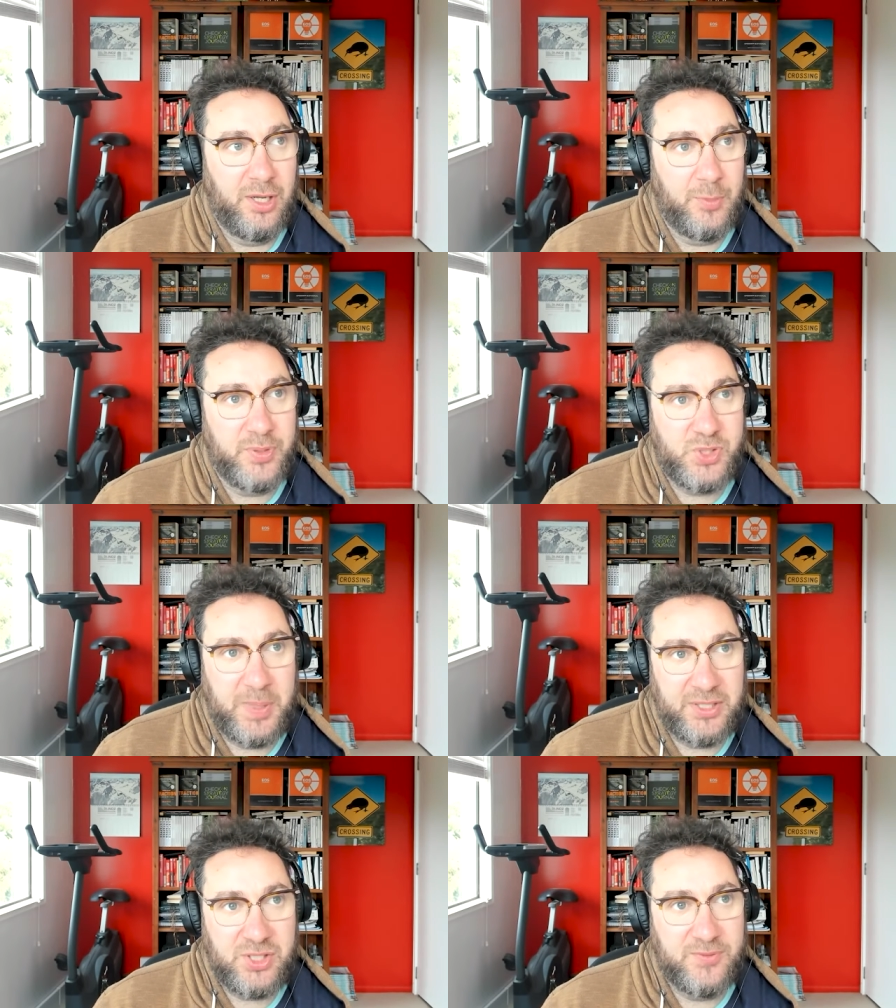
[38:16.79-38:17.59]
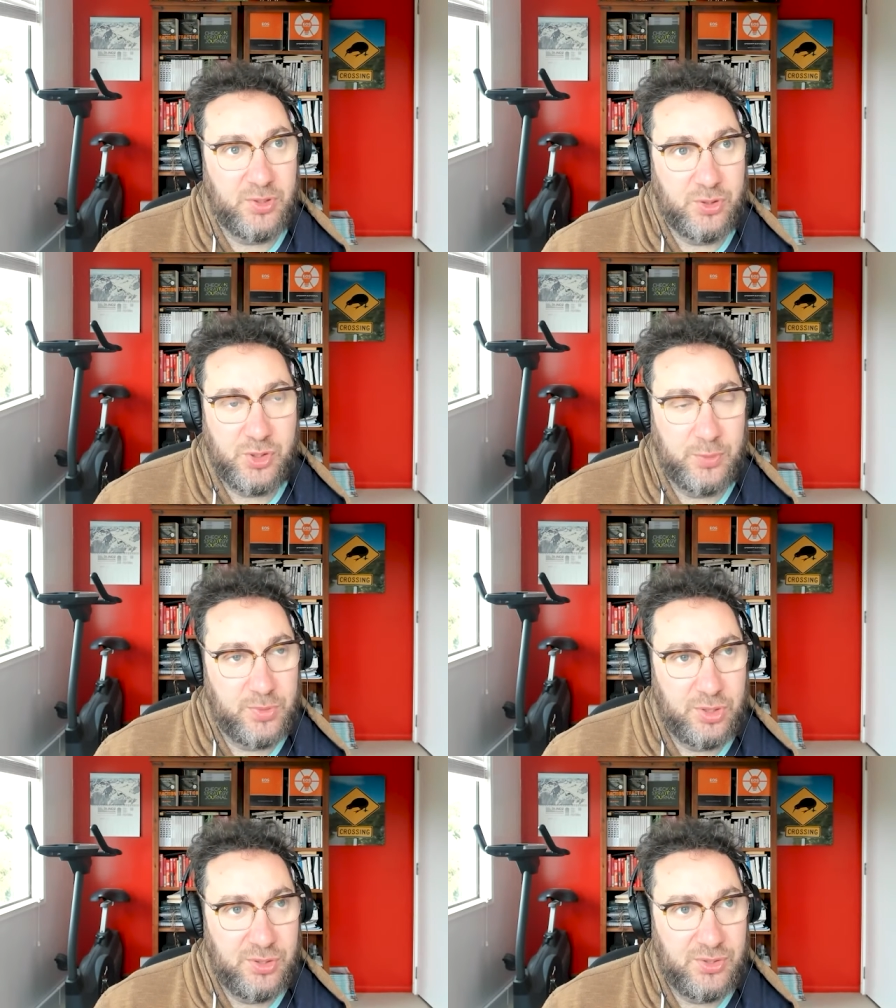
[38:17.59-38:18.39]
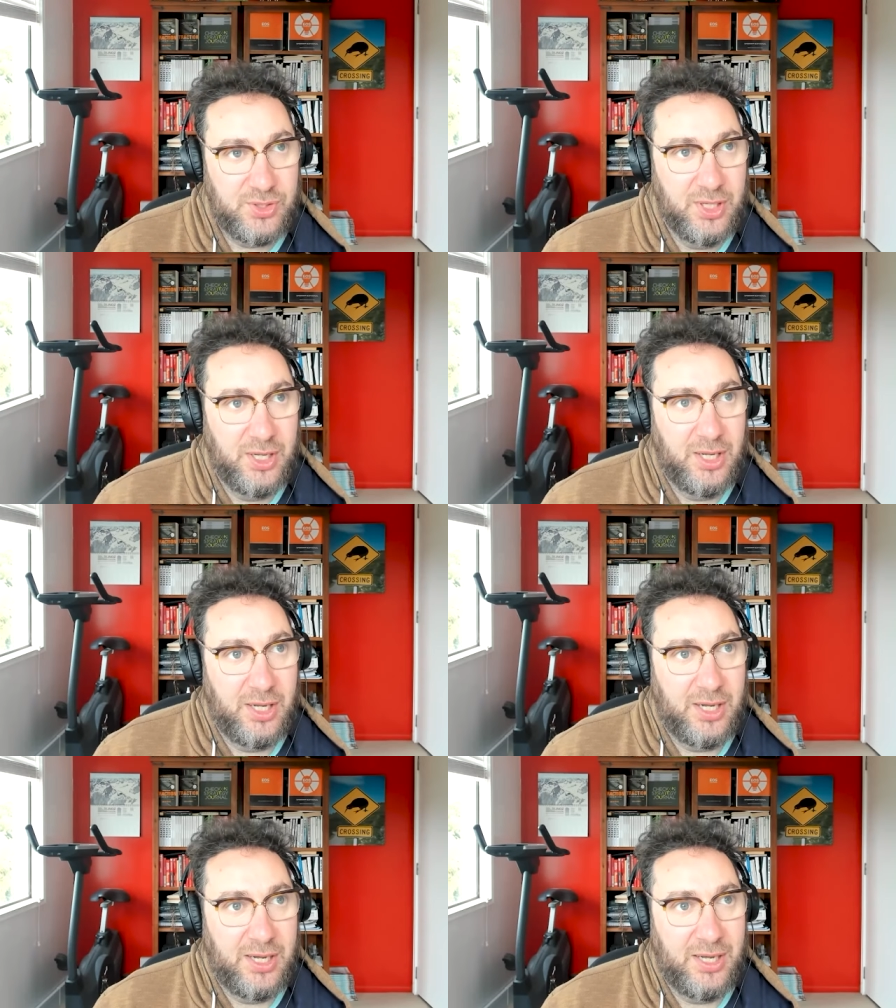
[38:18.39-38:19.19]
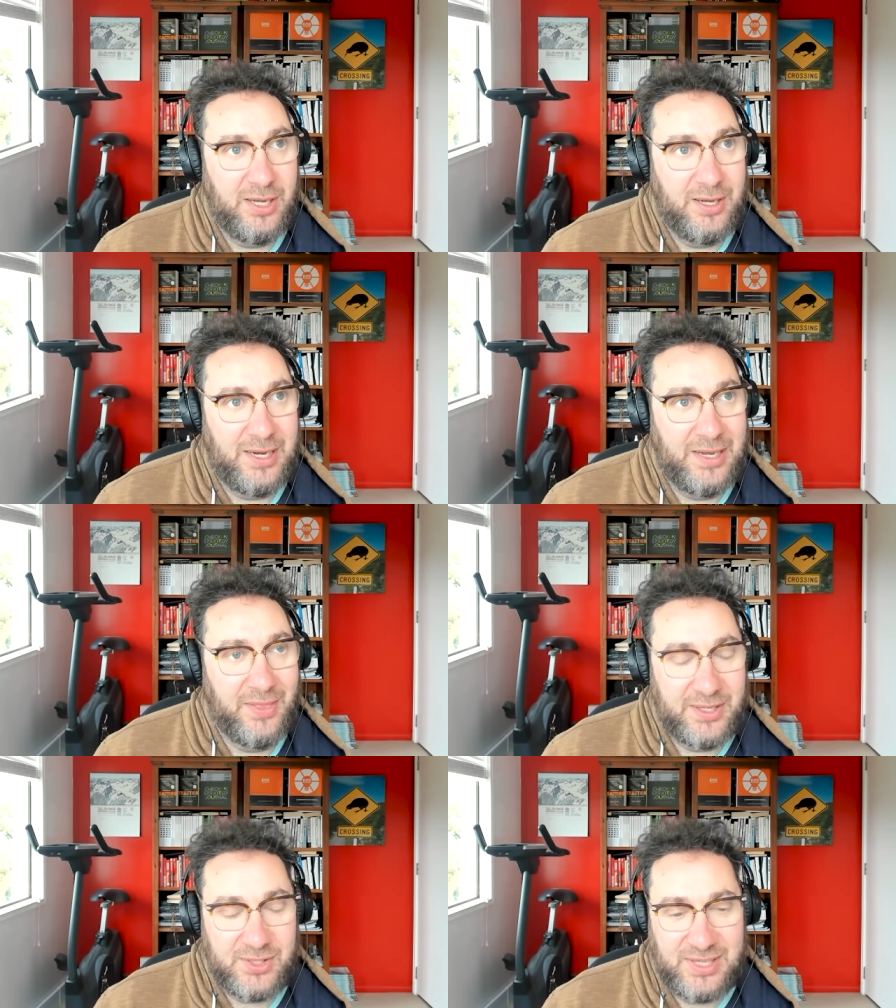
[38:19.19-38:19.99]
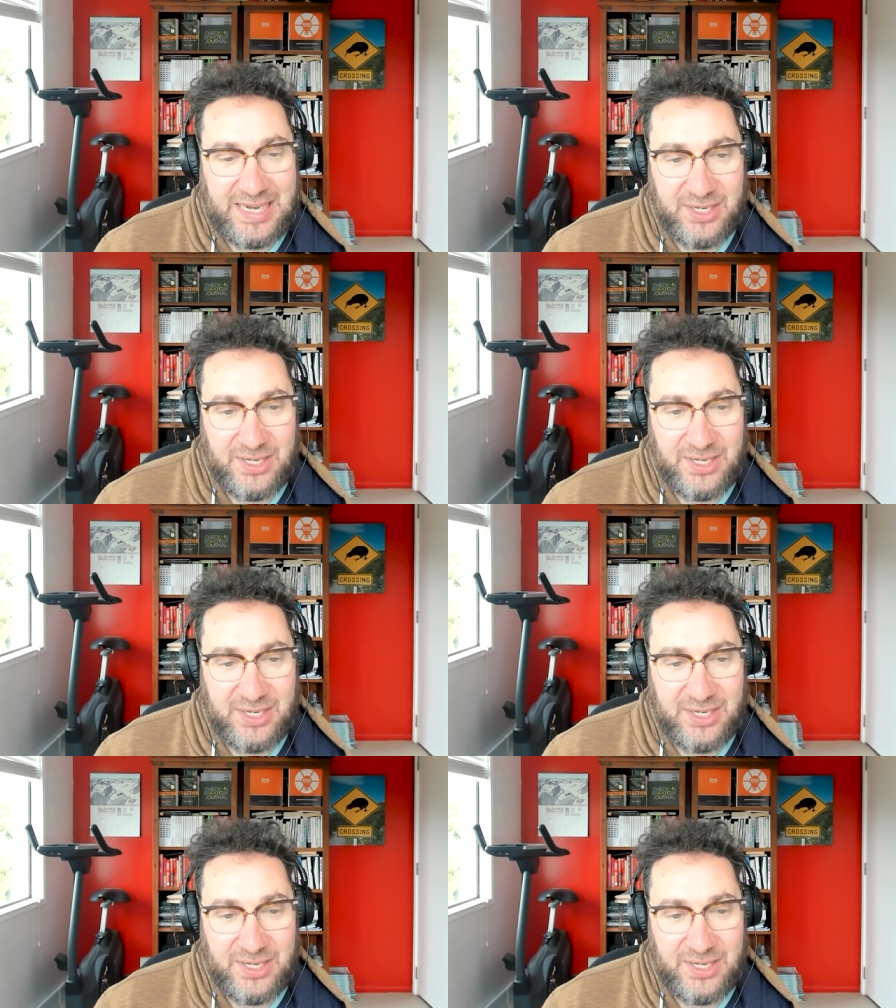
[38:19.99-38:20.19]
perspectives and assumptions. And that's